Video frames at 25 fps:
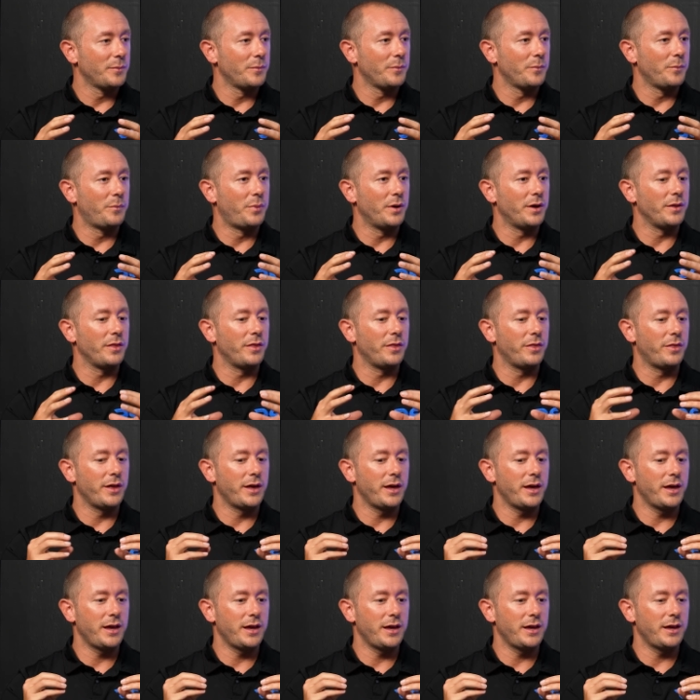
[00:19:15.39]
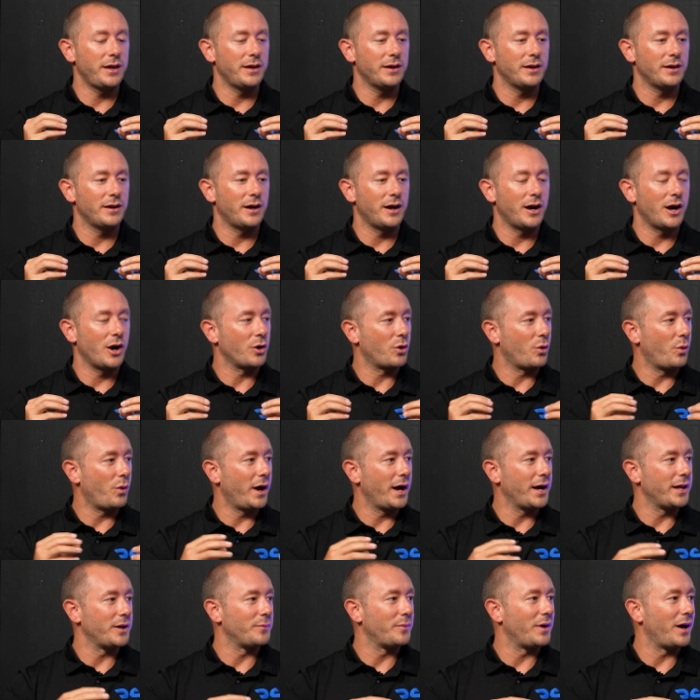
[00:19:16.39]
but they are
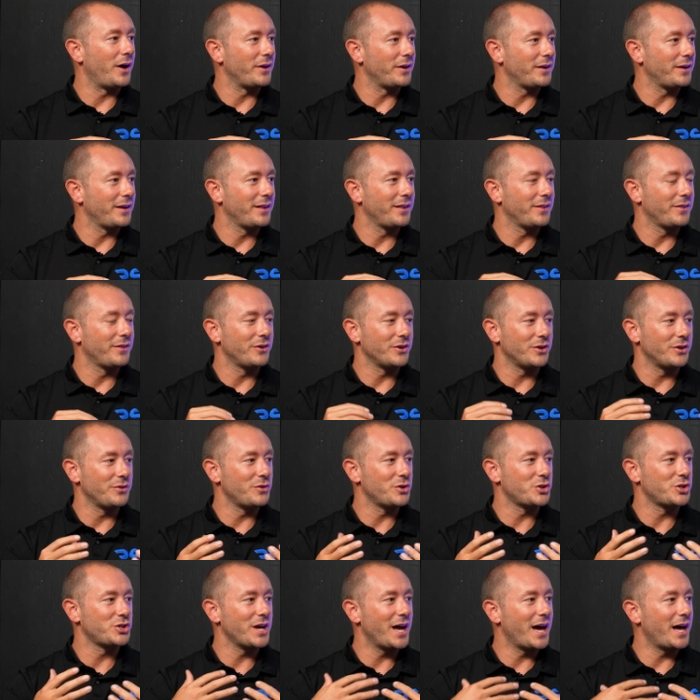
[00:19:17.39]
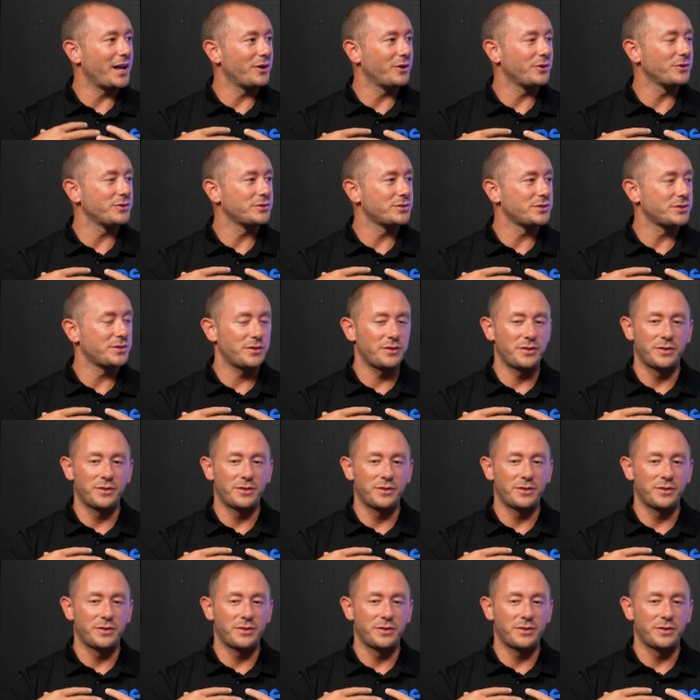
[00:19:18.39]
quiet about it. They're in the shadows.